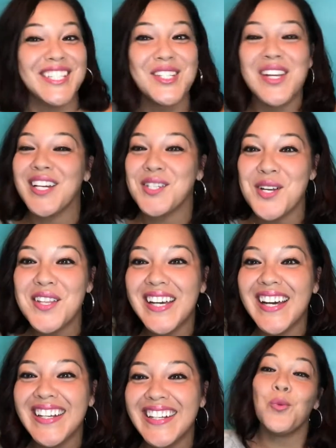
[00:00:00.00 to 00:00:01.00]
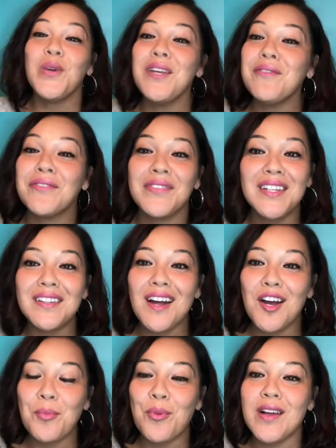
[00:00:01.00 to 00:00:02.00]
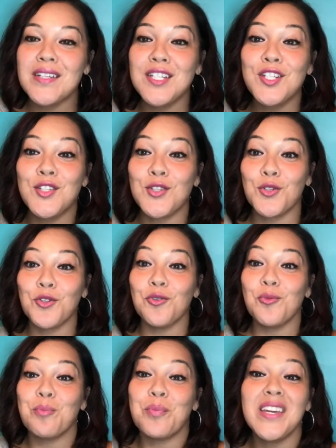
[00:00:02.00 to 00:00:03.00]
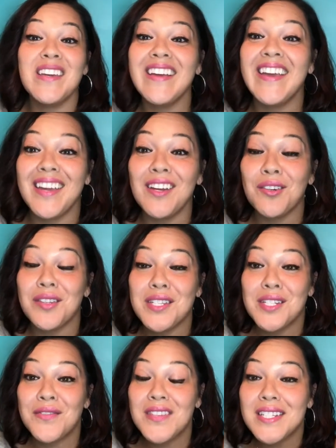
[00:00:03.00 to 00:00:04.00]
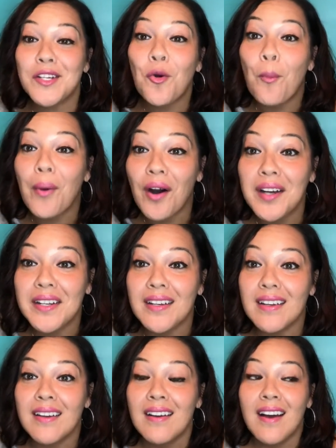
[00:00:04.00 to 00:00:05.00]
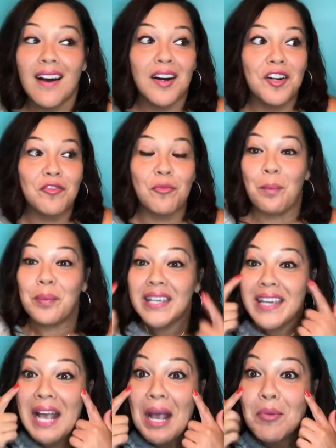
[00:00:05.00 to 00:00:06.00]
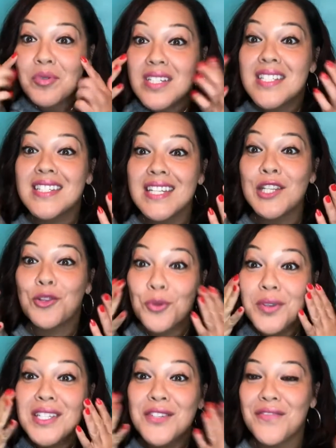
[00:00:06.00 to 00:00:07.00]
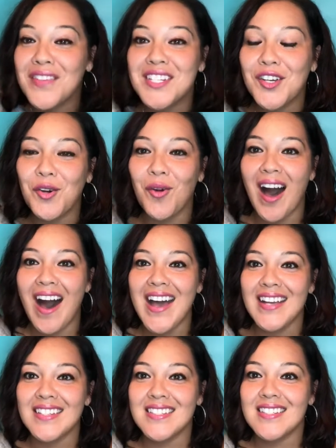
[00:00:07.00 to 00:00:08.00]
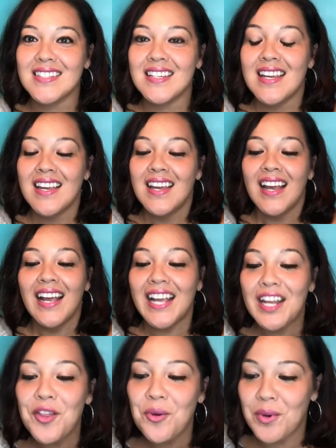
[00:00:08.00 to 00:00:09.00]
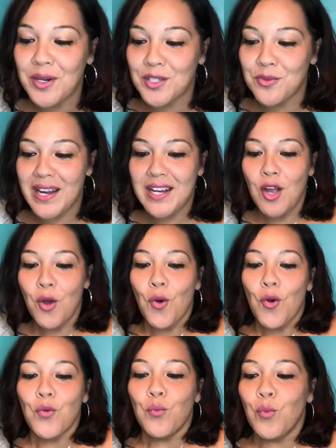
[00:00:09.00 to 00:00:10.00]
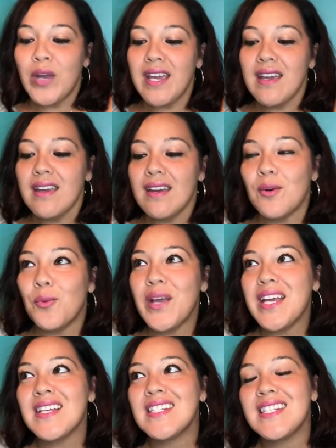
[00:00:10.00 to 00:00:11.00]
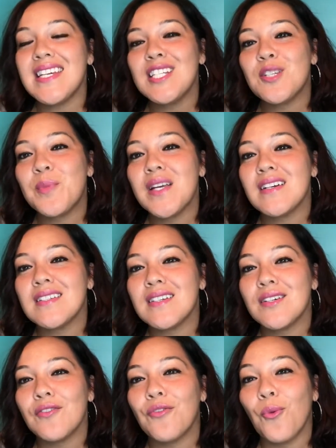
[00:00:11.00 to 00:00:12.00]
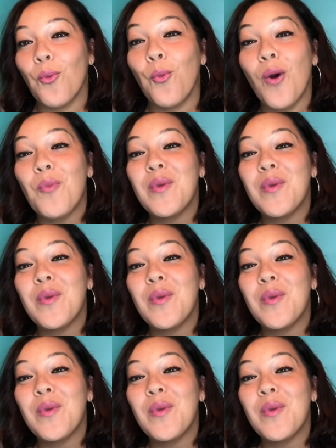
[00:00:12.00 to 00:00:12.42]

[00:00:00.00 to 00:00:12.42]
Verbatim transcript: Did you catch all that? We feel our presence through being here in this physical body, of being able to see through these physical eyes. In other words, right, we we exist because of what